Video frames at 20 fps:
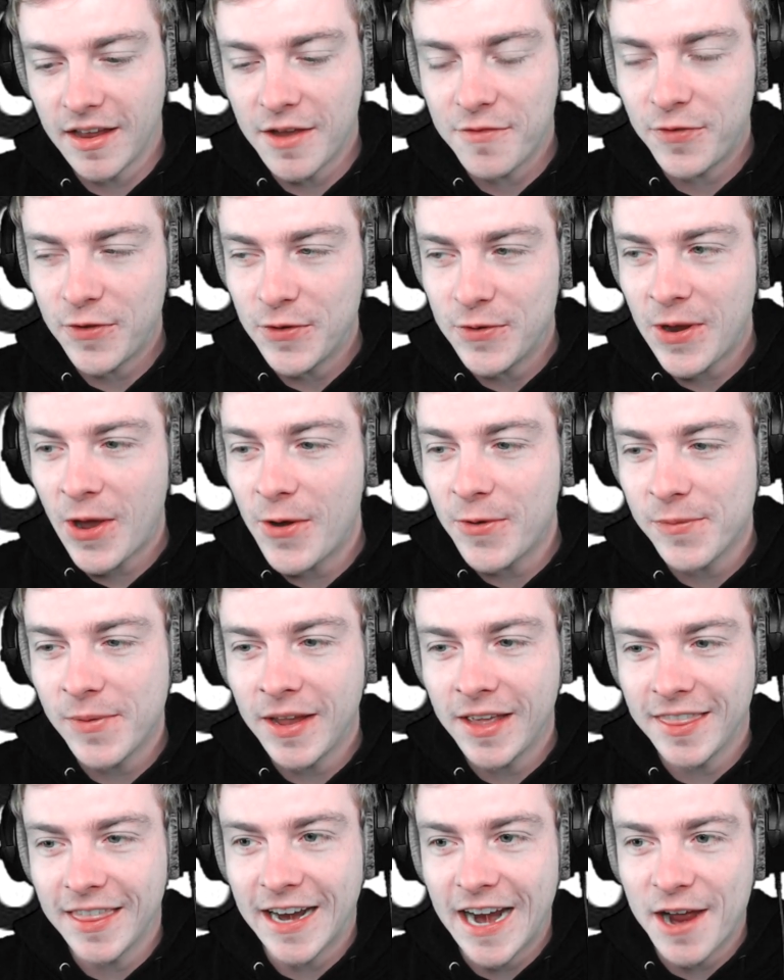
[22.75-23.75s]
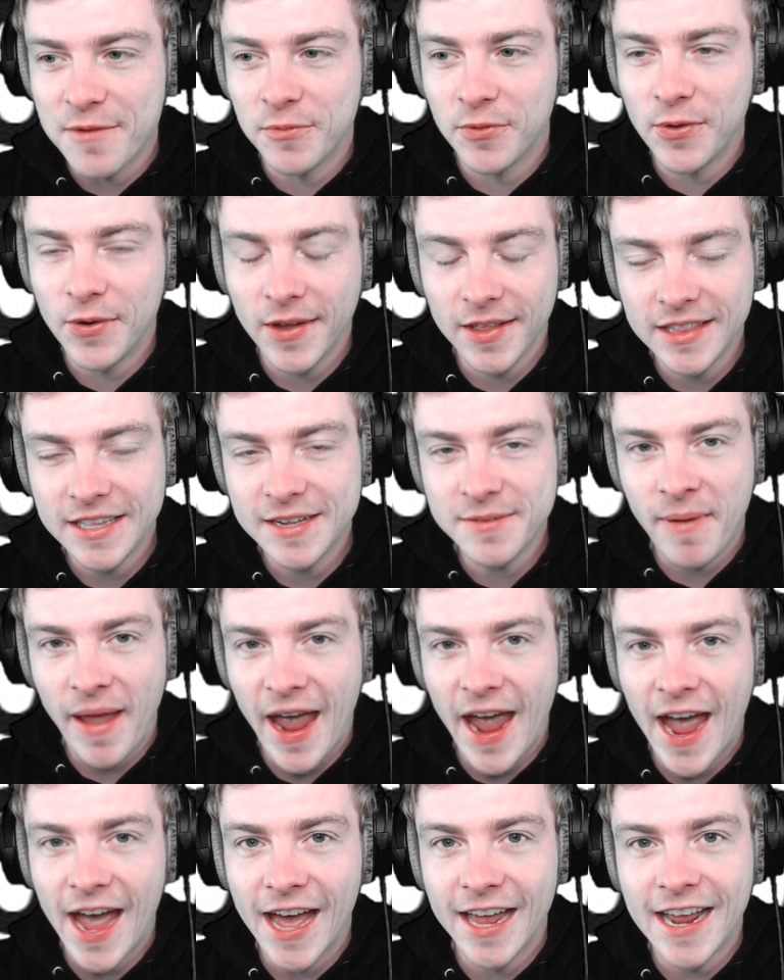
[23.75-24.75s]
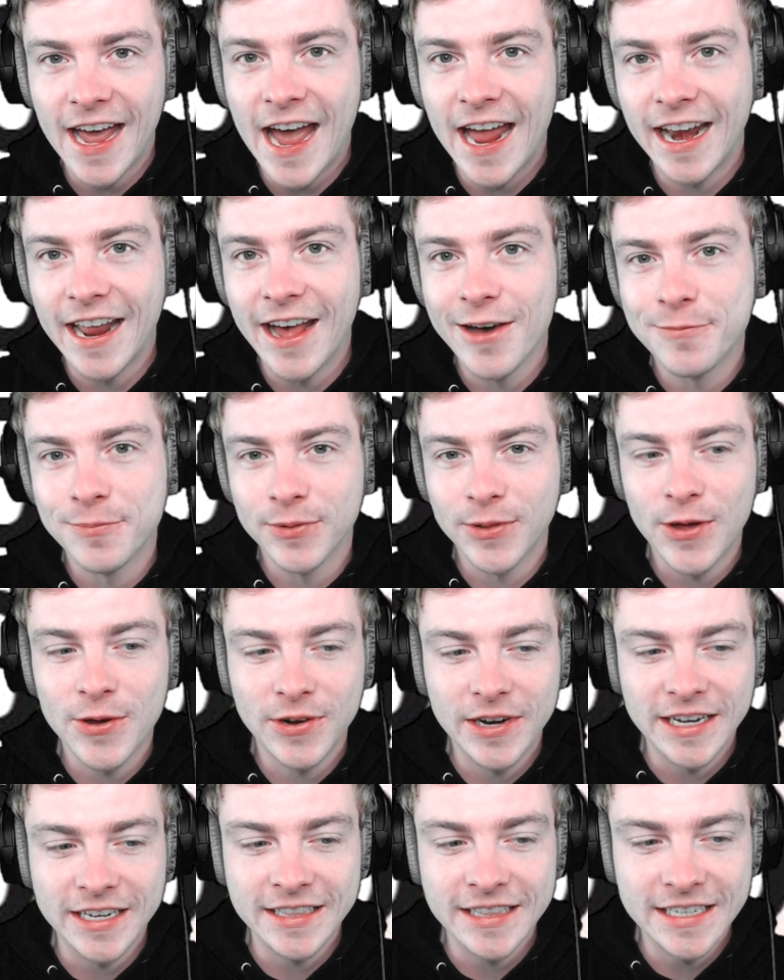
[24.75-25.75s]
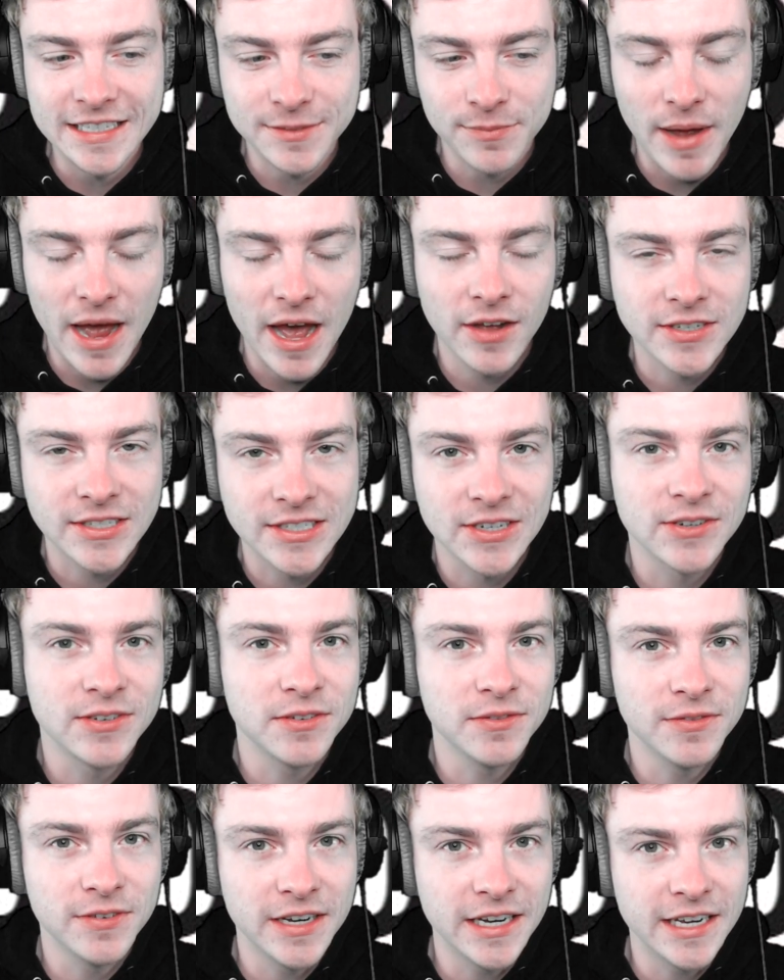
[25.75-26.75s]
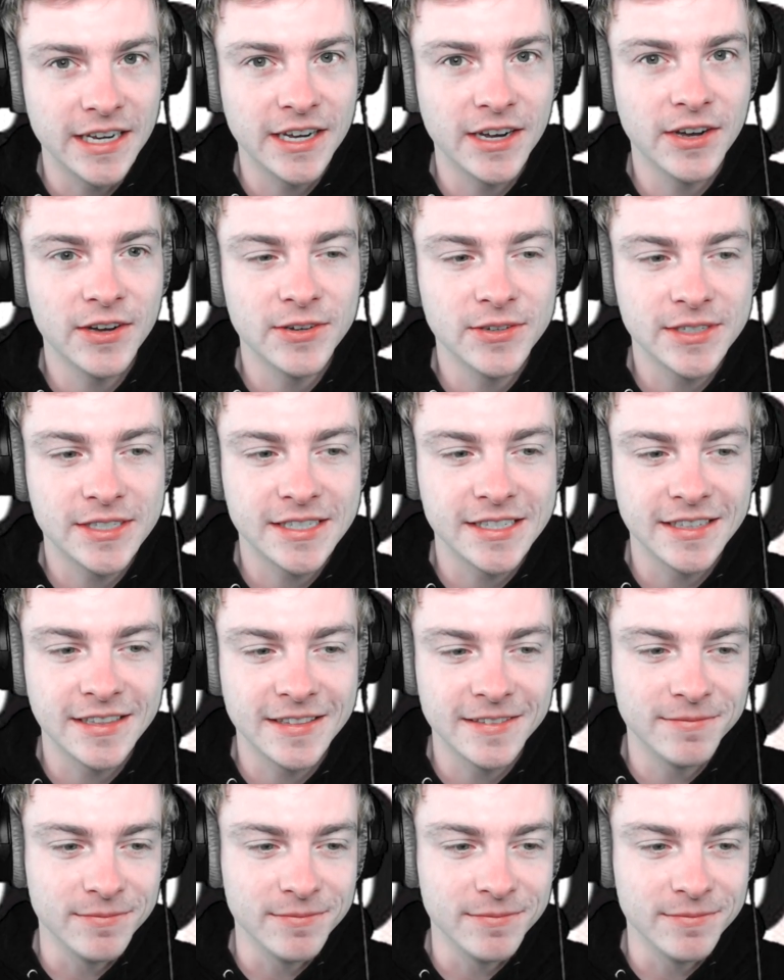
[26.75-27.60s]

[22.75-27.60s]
If you know me, that I'm really bad at uploading these milestone videos